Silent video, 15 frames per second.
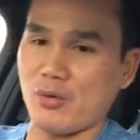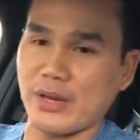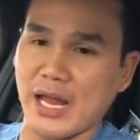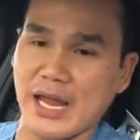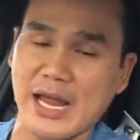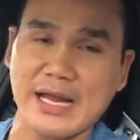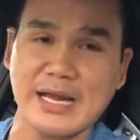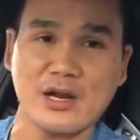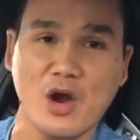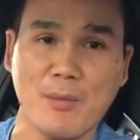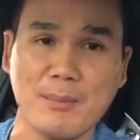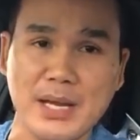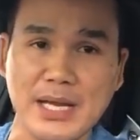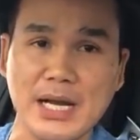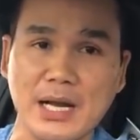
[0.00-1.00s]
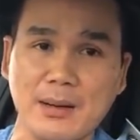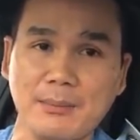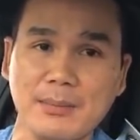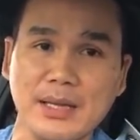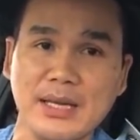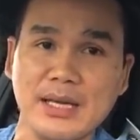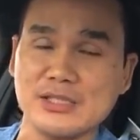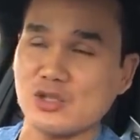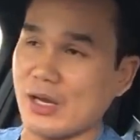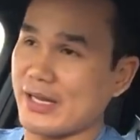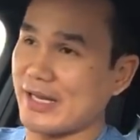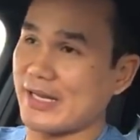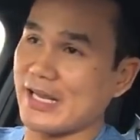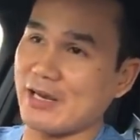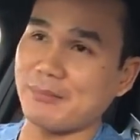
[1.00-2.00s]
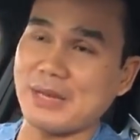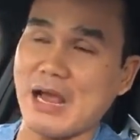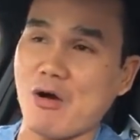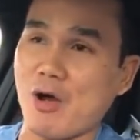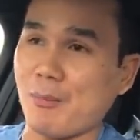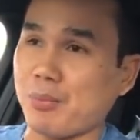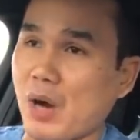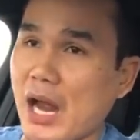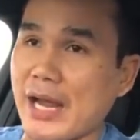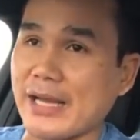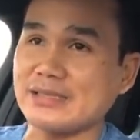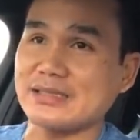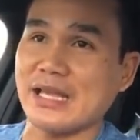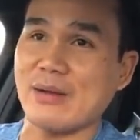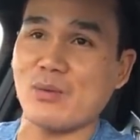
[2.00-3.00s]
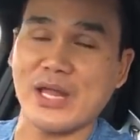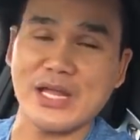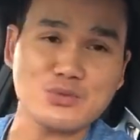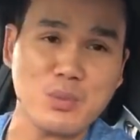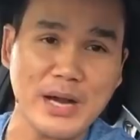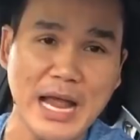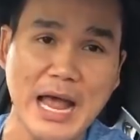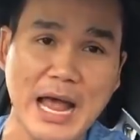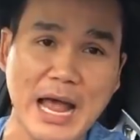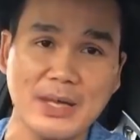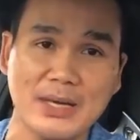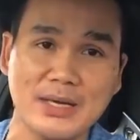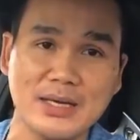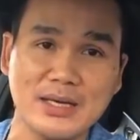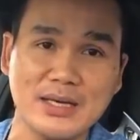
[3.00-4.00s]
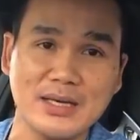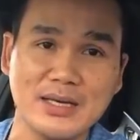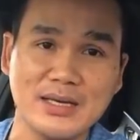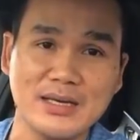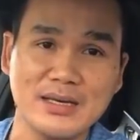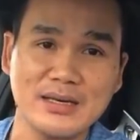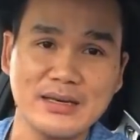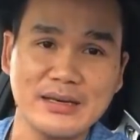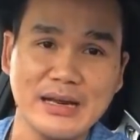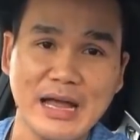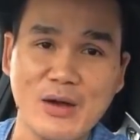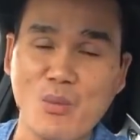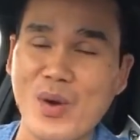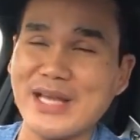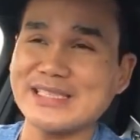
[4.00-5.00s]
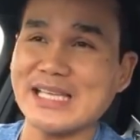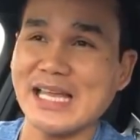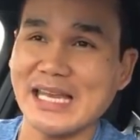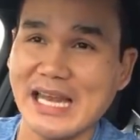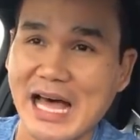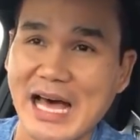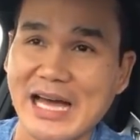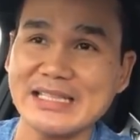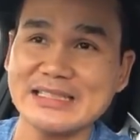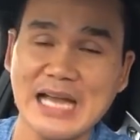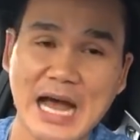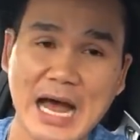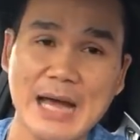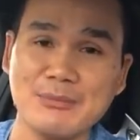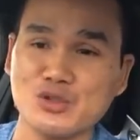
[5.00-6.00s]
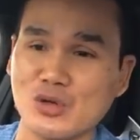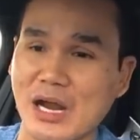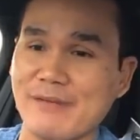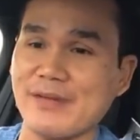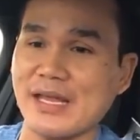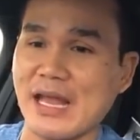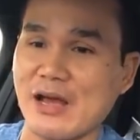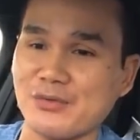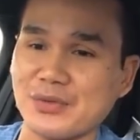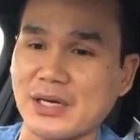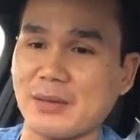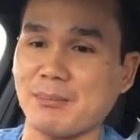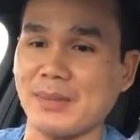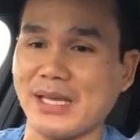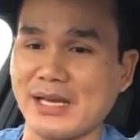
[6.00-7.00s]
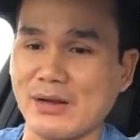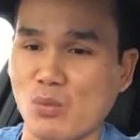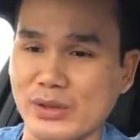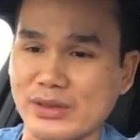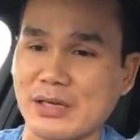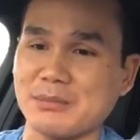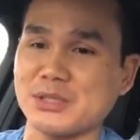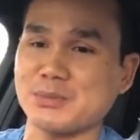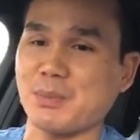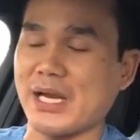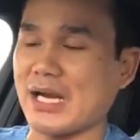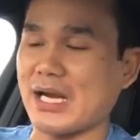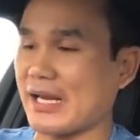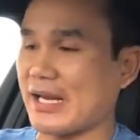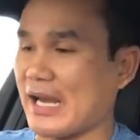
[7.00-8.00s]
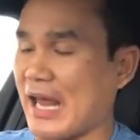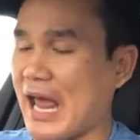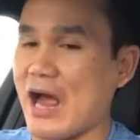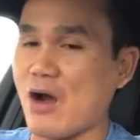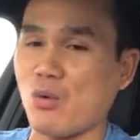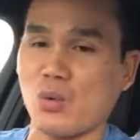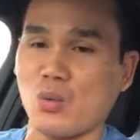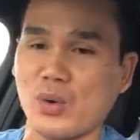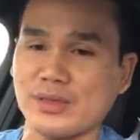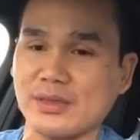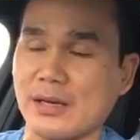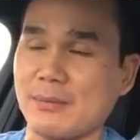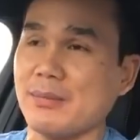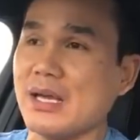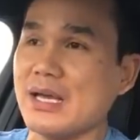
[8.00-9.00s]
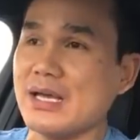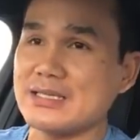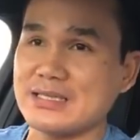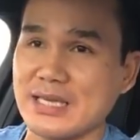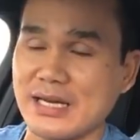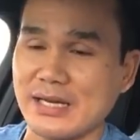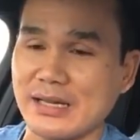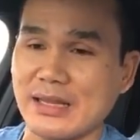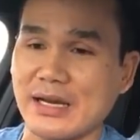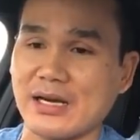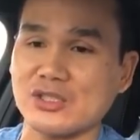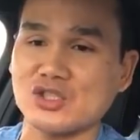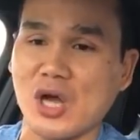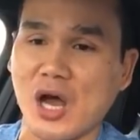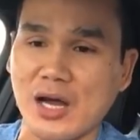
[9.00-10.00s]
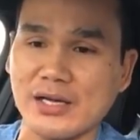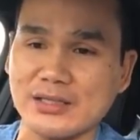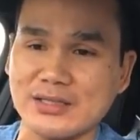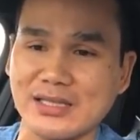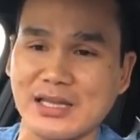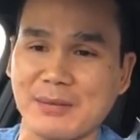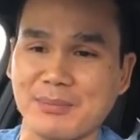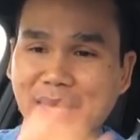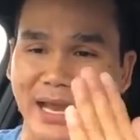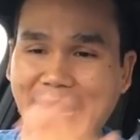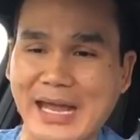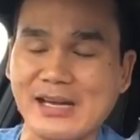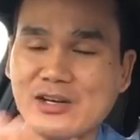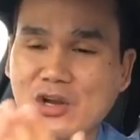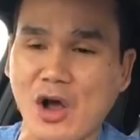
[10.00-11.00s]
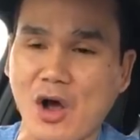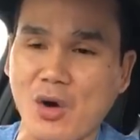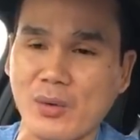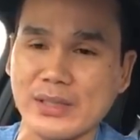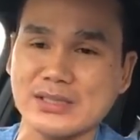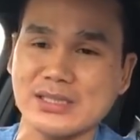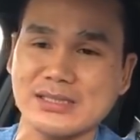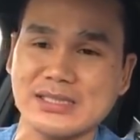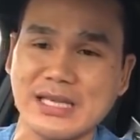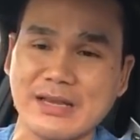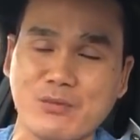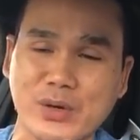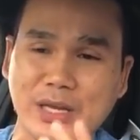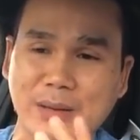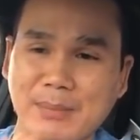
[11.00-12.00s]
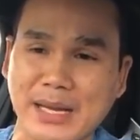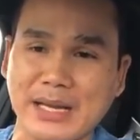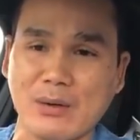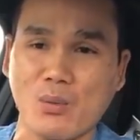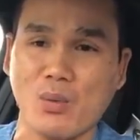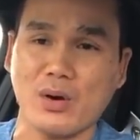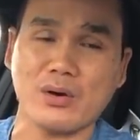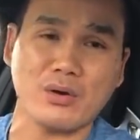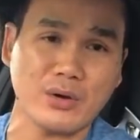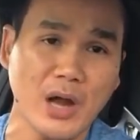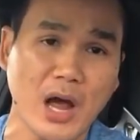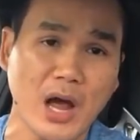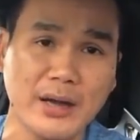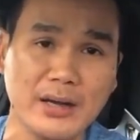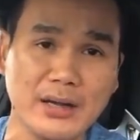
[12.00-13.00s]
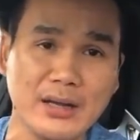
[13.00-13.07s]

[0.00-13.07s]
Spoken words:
Okay, I can go meet them, so I can get them down on price. And guess what happened? I waste a lot of time driving out there, meeting with them, spend like an hour with them, sitting there, talking to them. The end goal is to see if we can make it work or not.